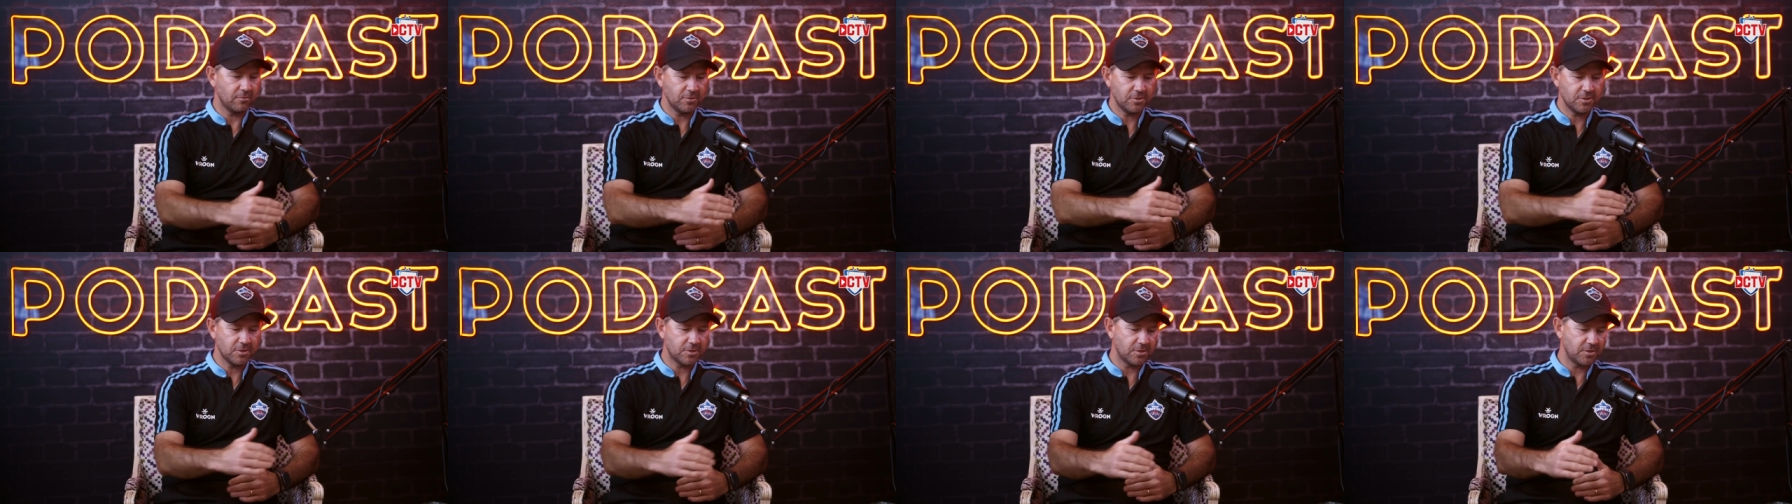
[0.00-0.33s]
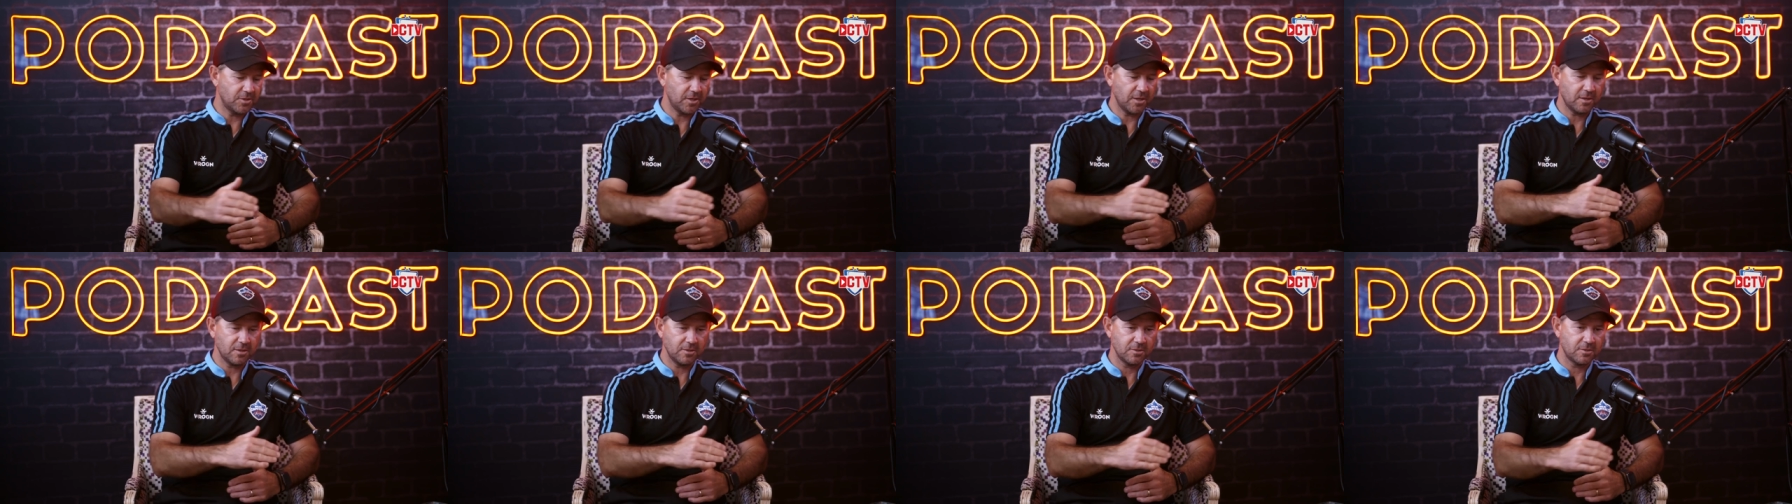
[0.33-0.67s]
It was just a
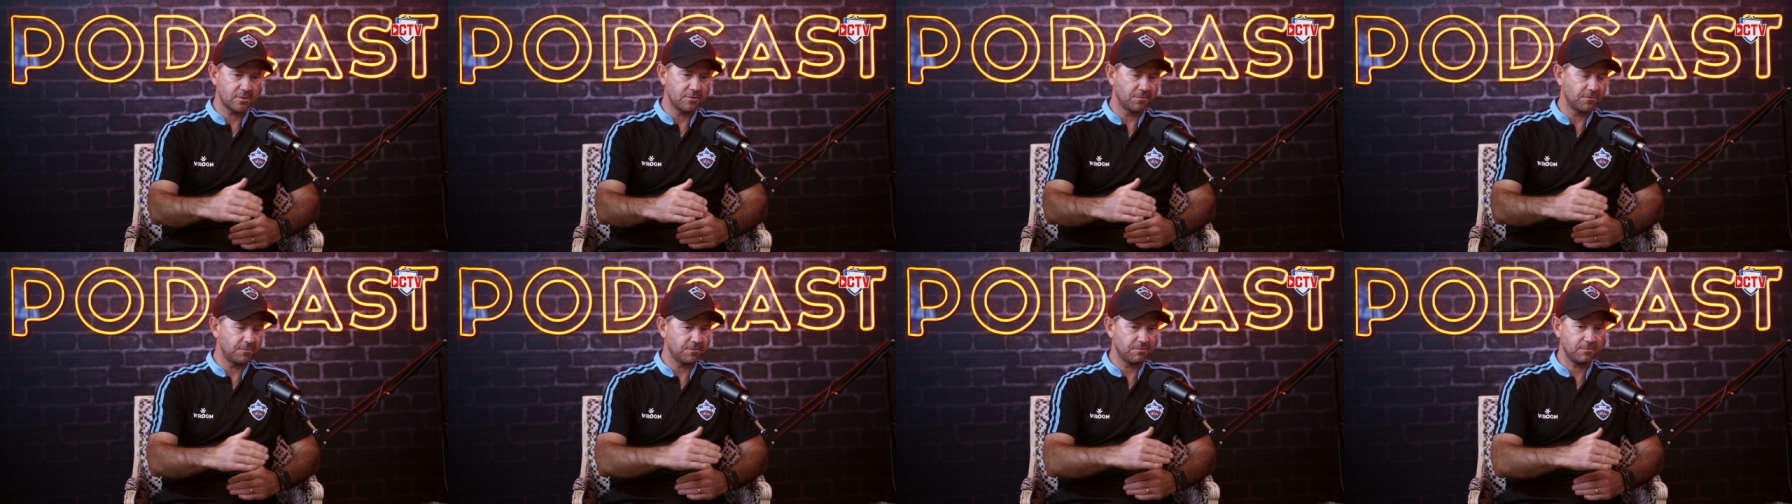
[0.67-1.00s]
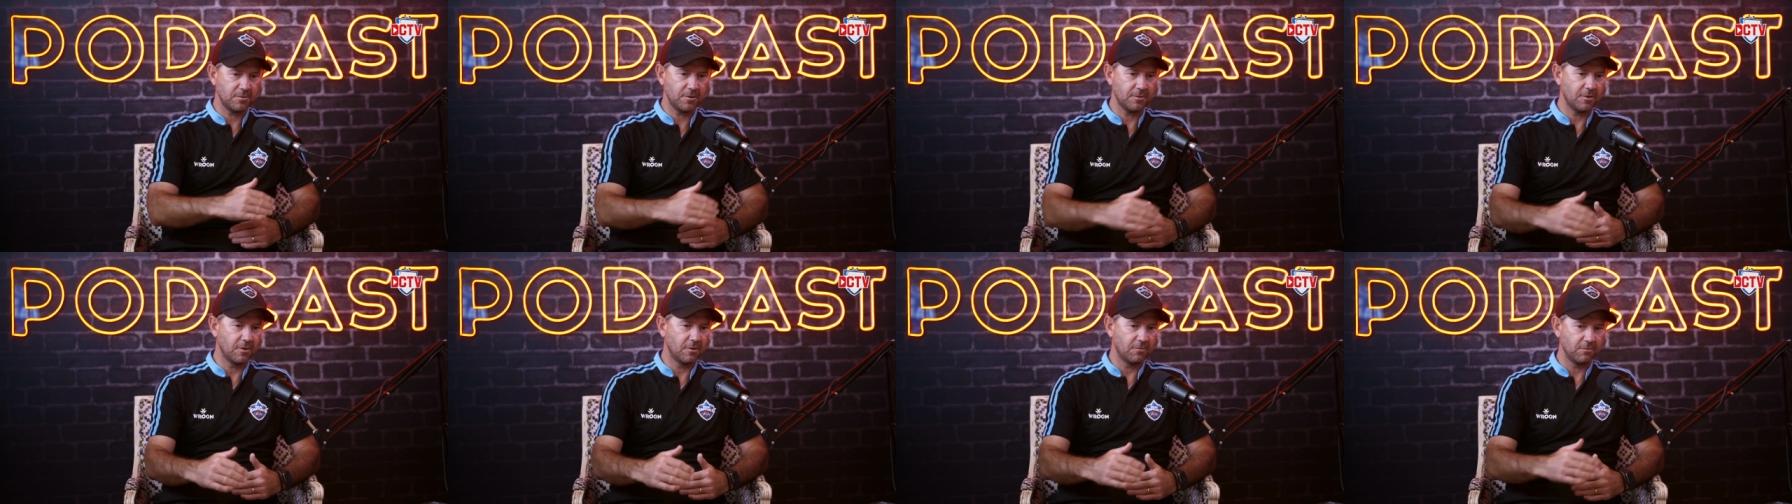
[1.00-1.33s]
checklist of
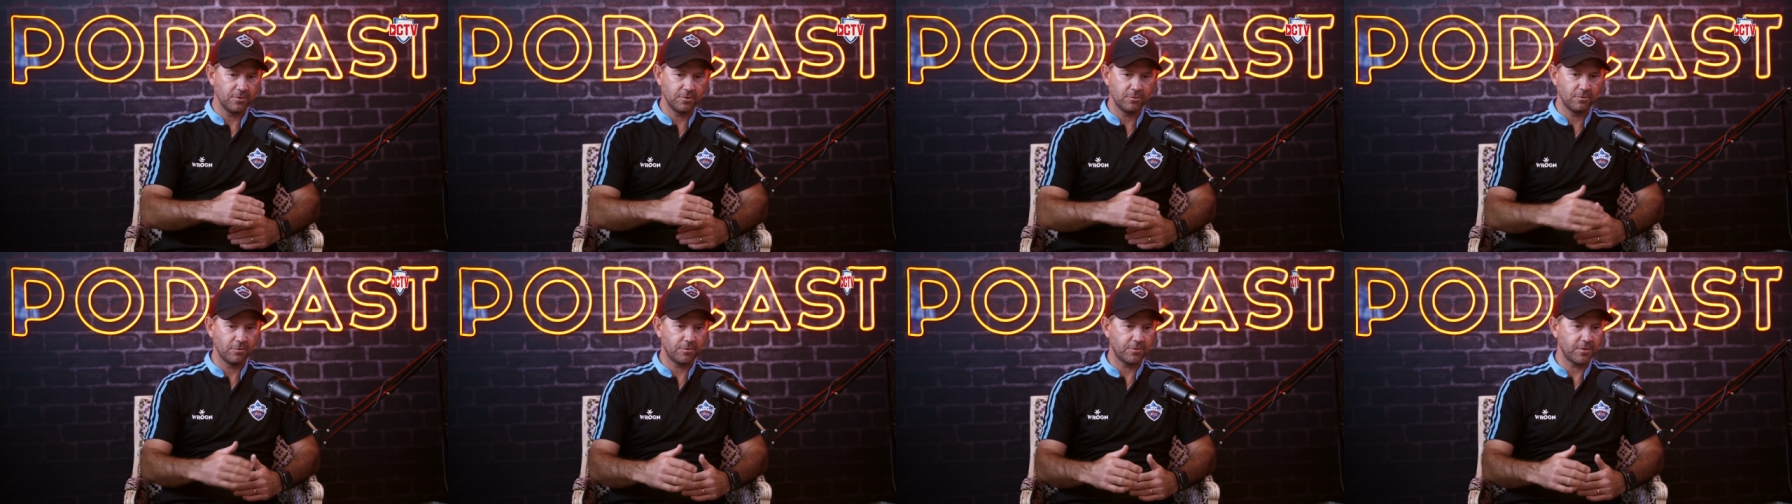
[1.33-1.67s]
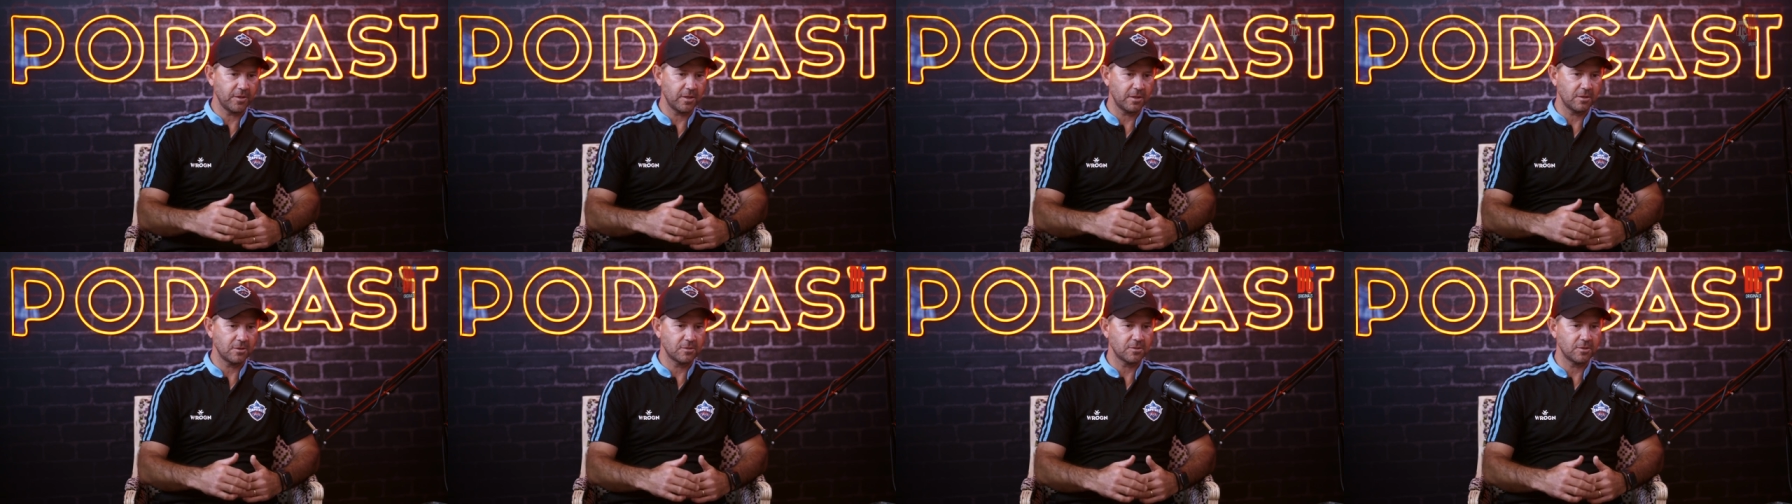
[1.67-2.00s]
of little
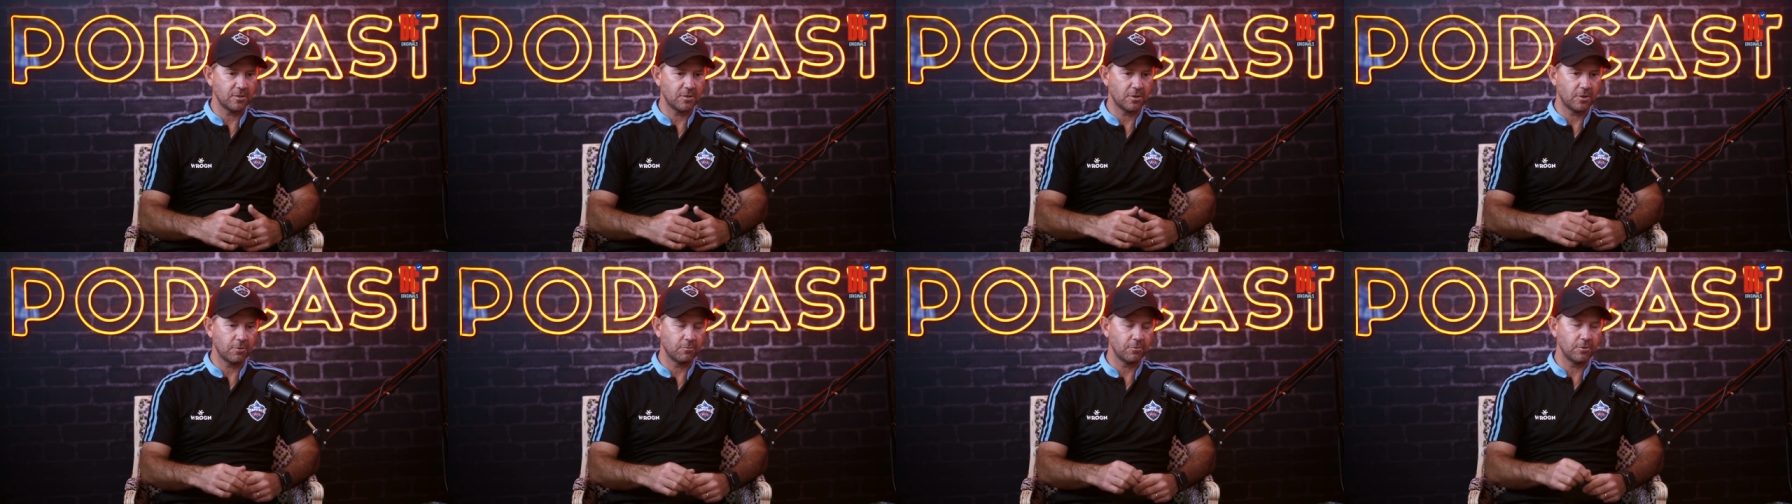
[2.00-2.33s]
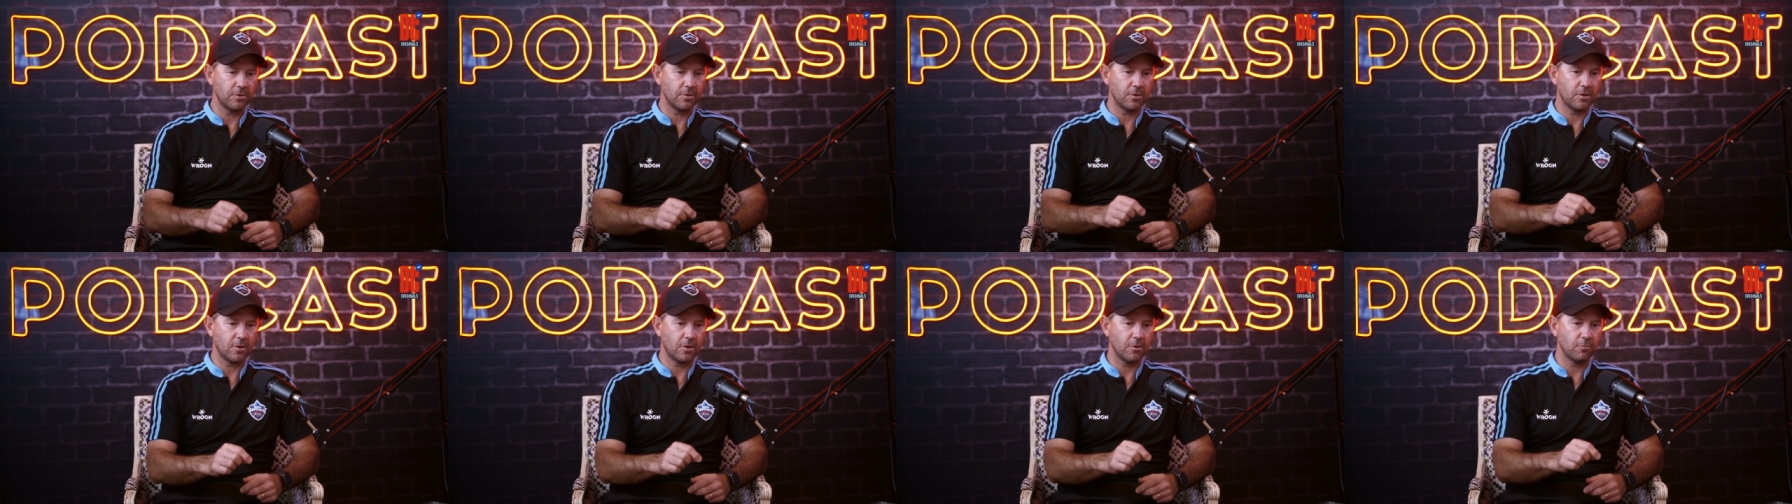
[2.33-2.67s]
things that I
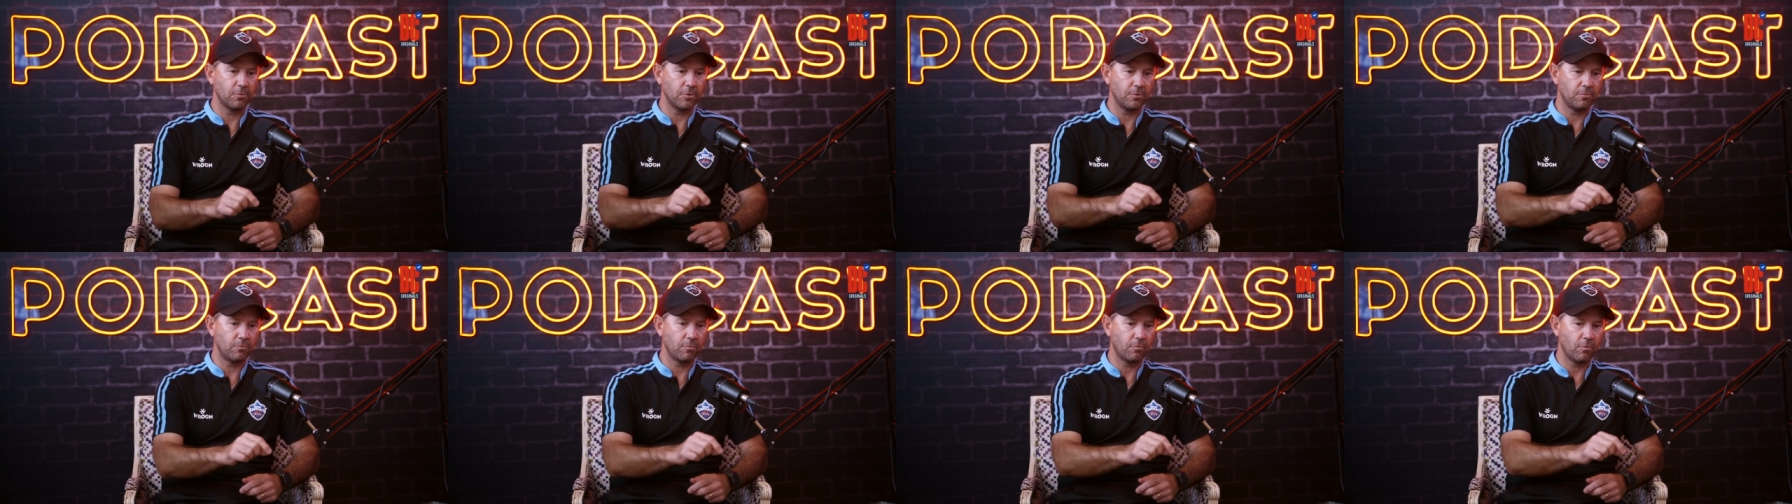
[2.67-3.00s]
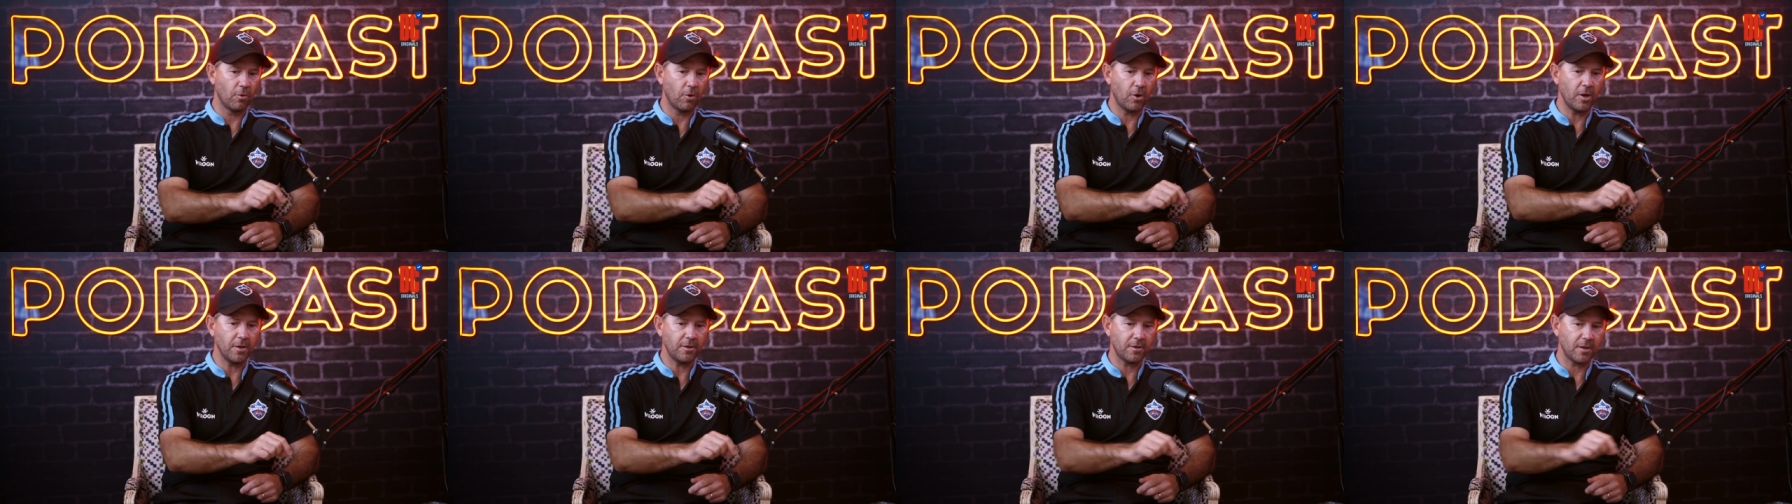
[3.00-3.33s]
would I would
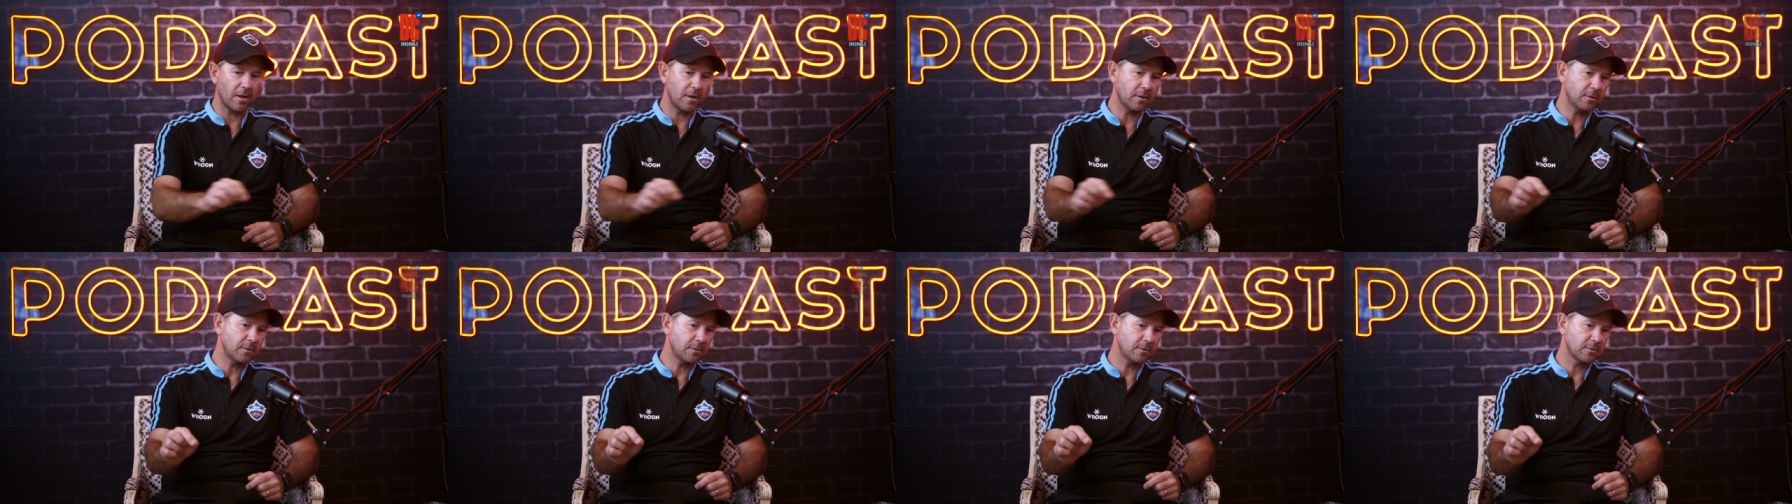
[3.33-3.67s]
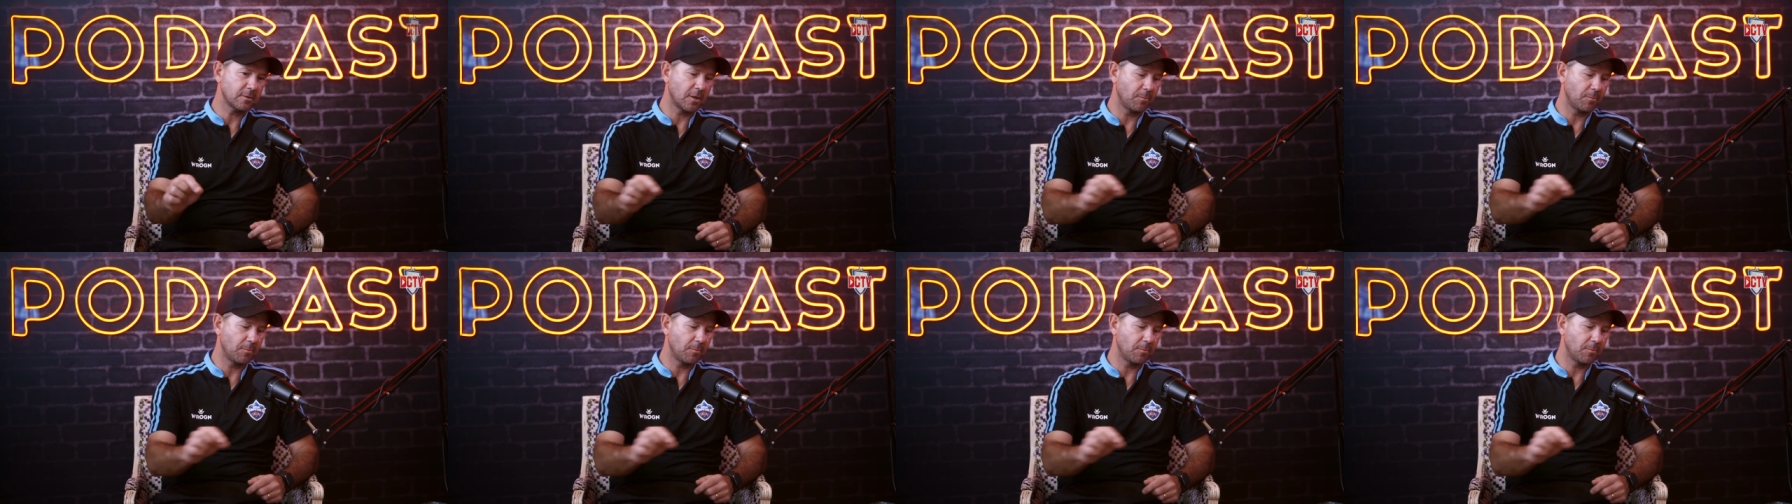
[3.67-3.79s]
write down.